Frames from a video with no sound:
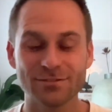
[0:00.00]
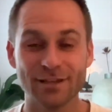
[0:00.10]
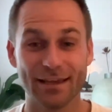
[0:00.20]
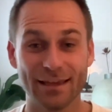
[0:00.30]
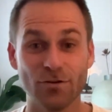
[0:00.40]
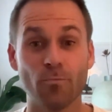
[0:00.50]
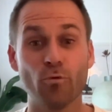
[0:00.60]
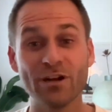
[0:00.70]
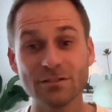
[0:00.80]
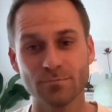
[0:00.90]
again, or
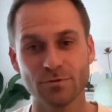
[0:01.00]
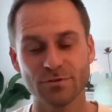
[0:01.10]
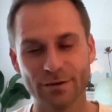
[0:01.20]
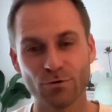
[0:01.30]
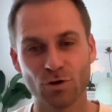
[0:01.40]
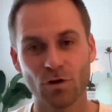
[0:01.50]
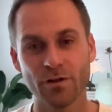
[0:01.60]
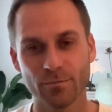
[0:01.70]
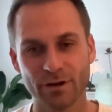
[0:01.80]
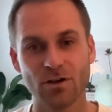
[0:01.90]
principles, I would call
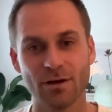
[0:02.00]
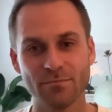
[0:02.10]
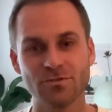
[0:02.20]
it, when it comes